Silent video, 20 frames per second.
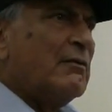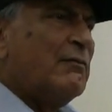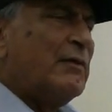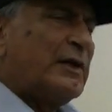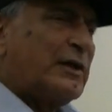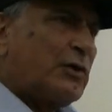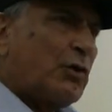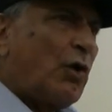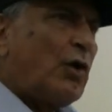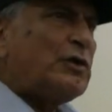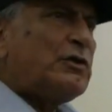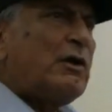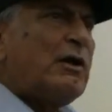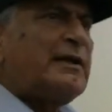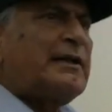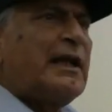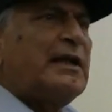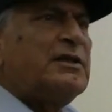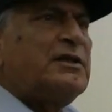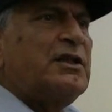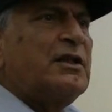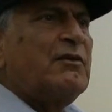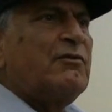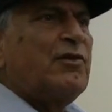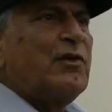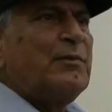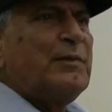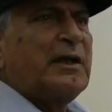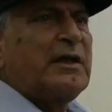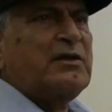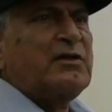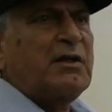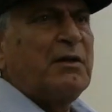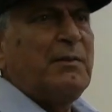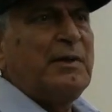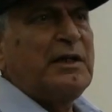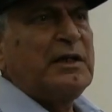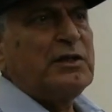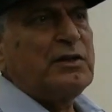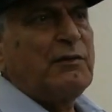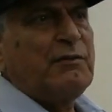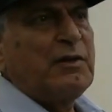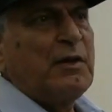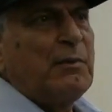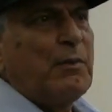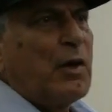withdraw your attention from the extremities of your